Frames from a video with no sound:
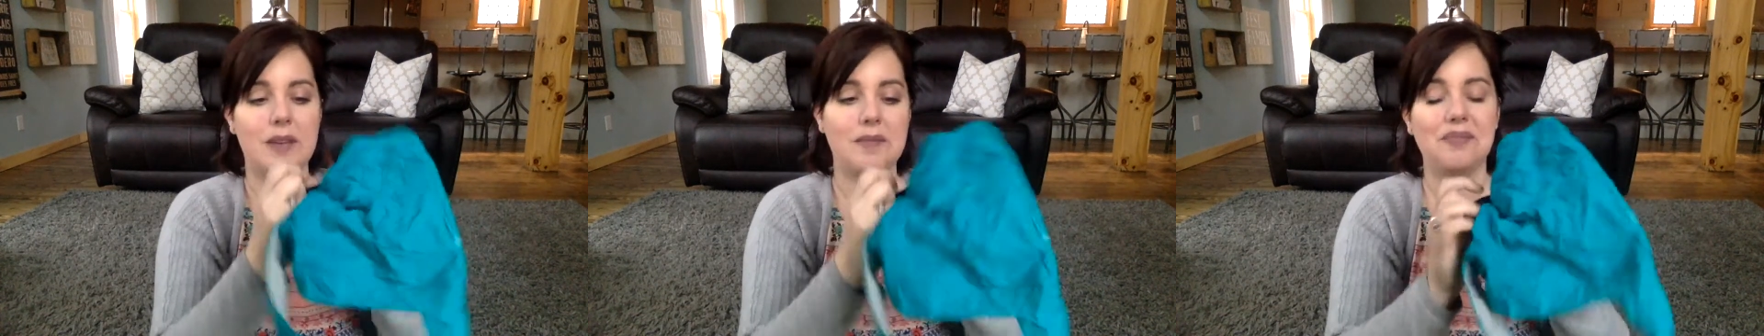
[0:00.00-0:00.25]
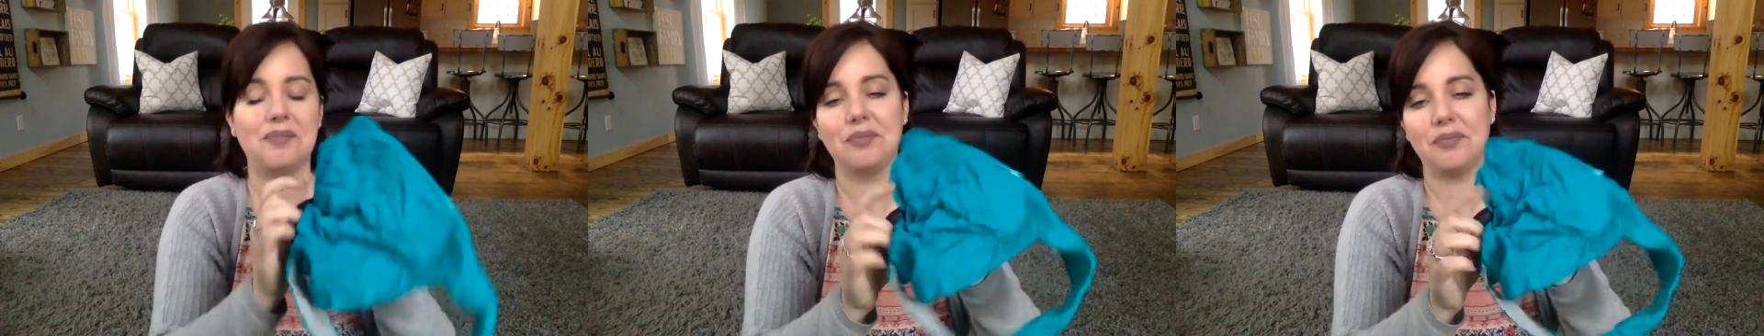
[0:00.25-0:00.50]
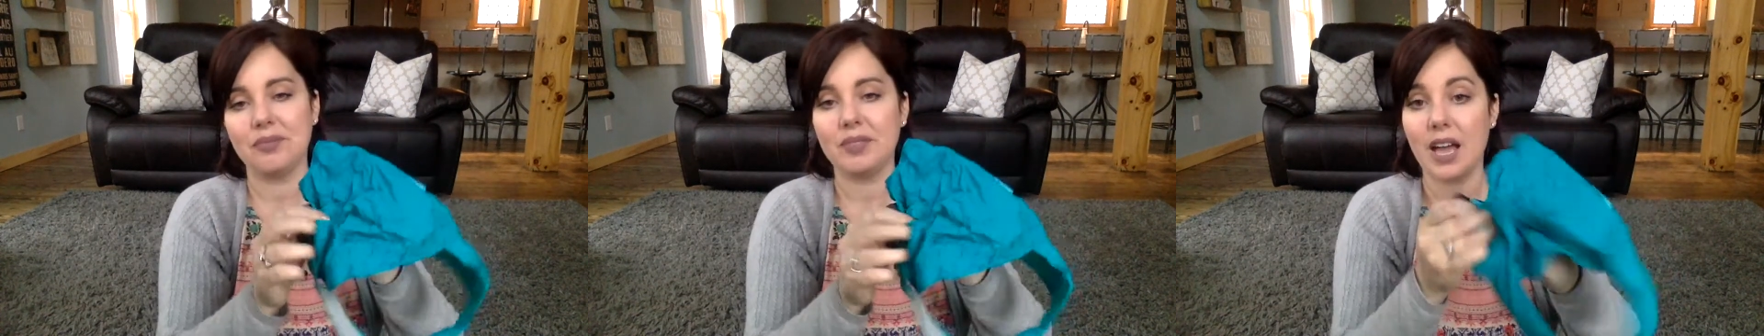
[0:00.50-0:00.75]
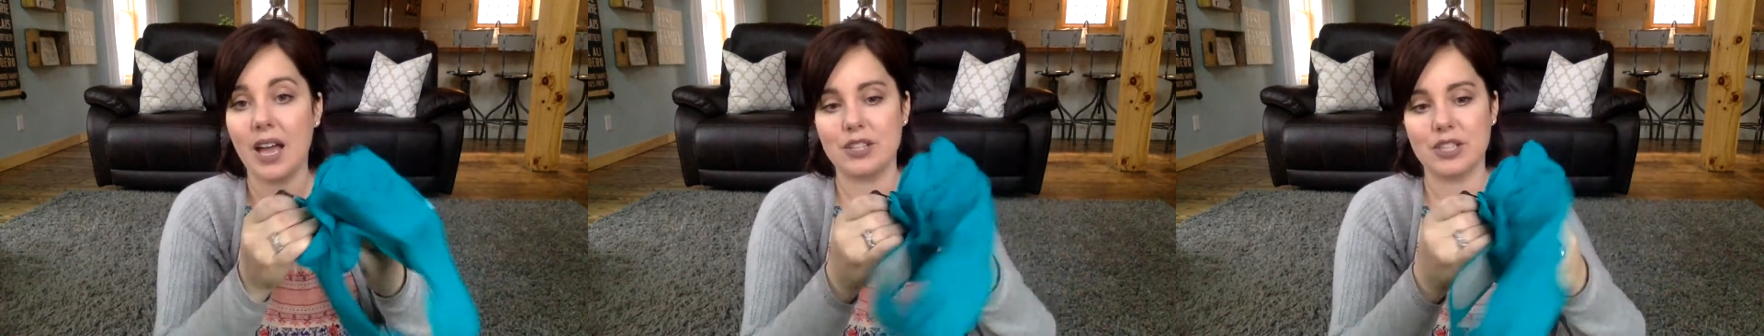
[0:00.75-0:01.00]

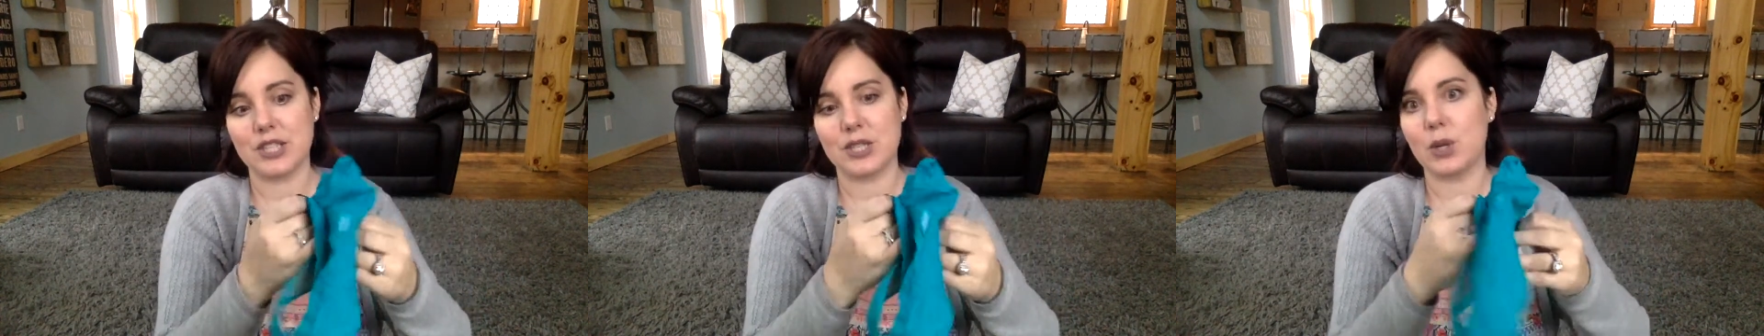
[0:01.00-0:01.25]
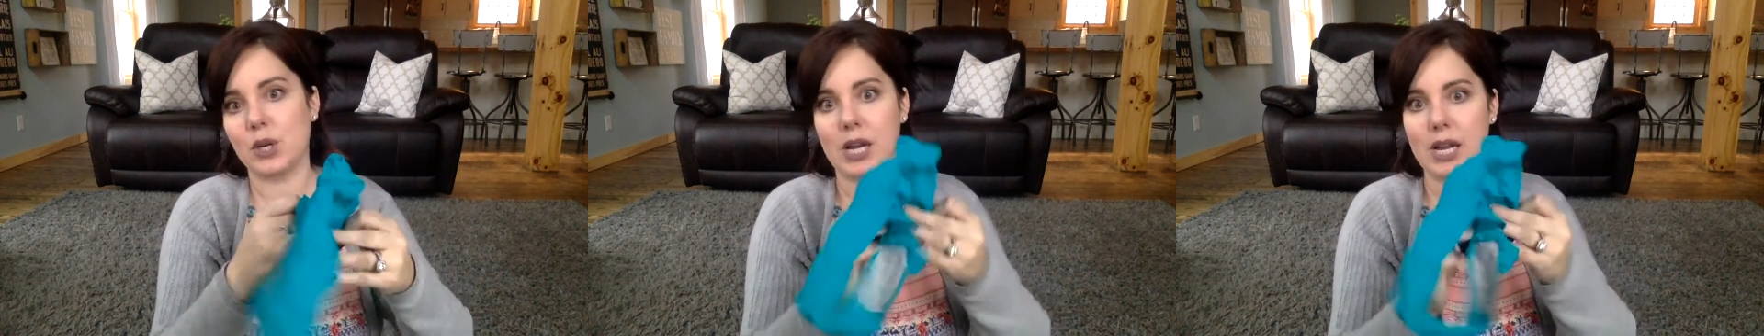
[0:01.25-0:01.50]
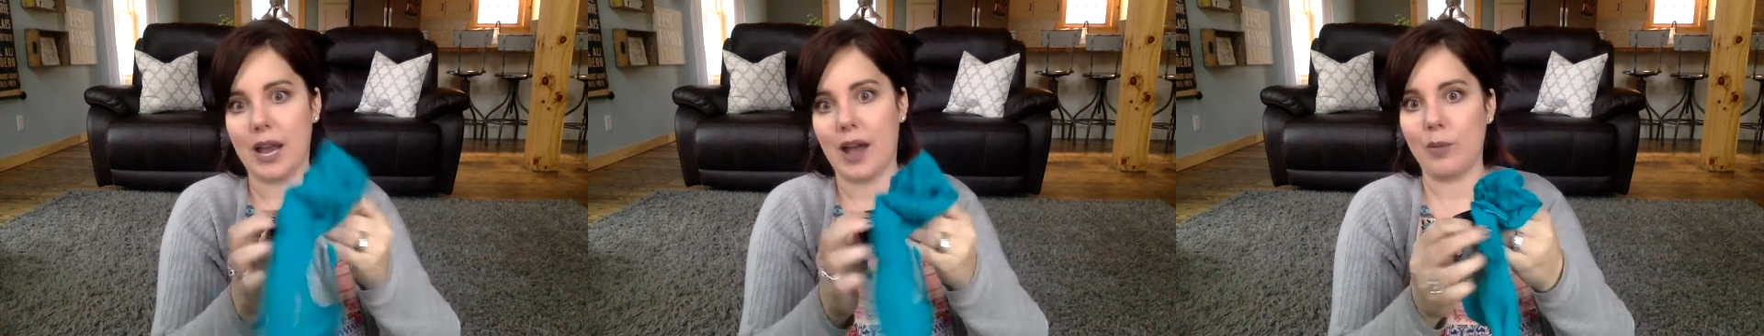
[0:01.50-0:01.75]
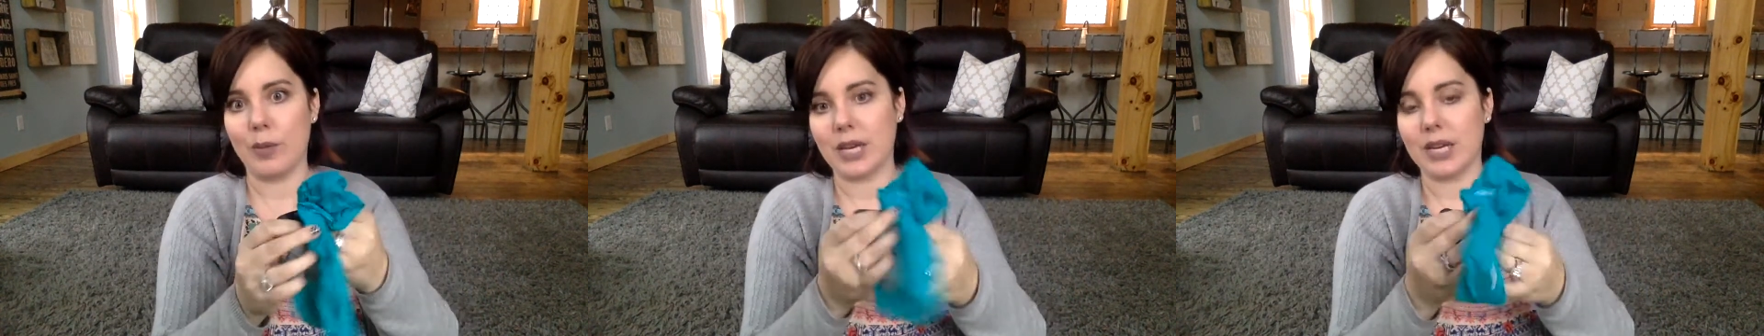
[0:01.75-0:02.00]
Let's do it right now
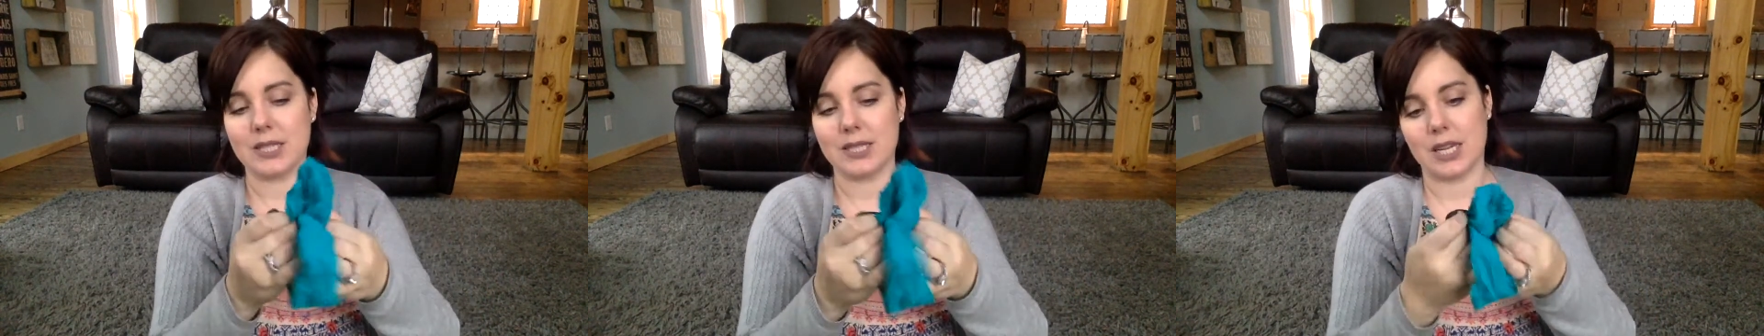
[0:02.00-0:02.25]
because,